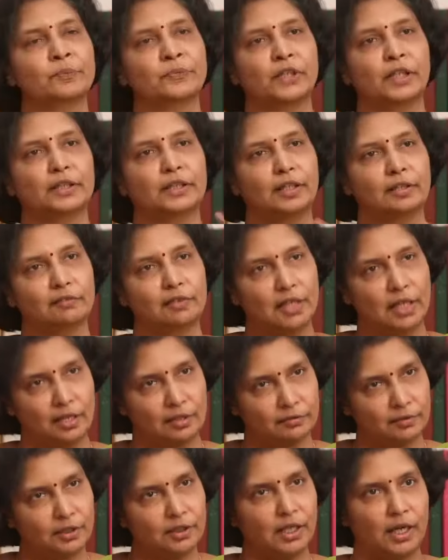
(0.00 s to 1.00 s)
and they will
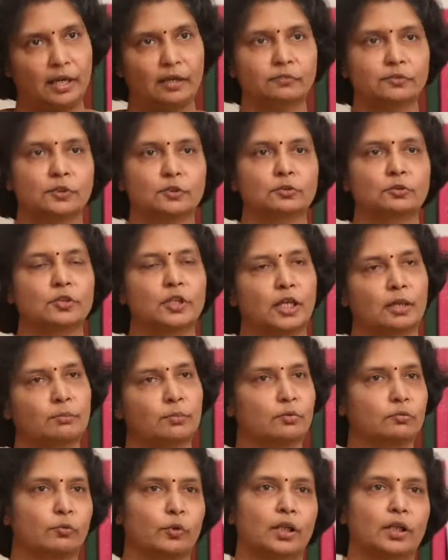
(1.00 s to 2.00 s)
have an afternoon nap
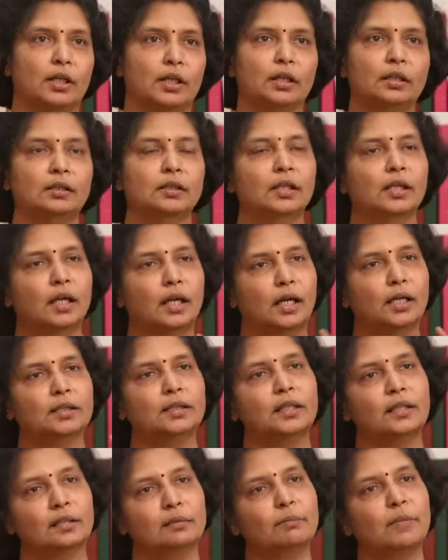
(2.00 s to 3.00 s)
of 1 hour, and
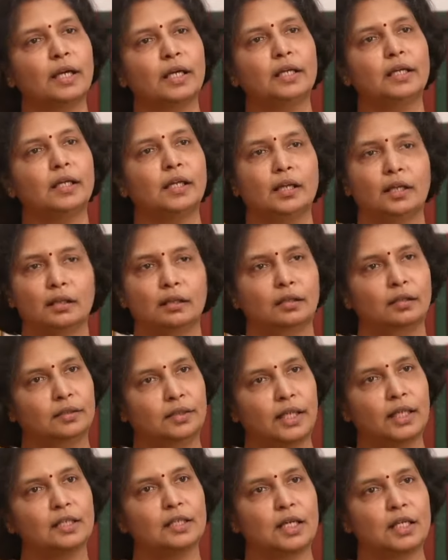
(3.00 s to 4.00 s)
the remaining
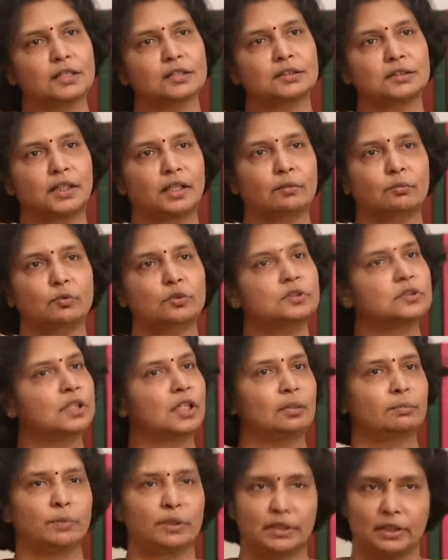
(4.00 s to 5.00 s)
10 hours they would
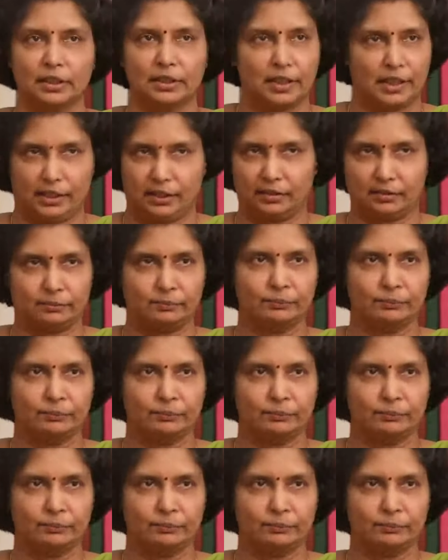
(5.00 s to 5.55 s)
sleep in the night.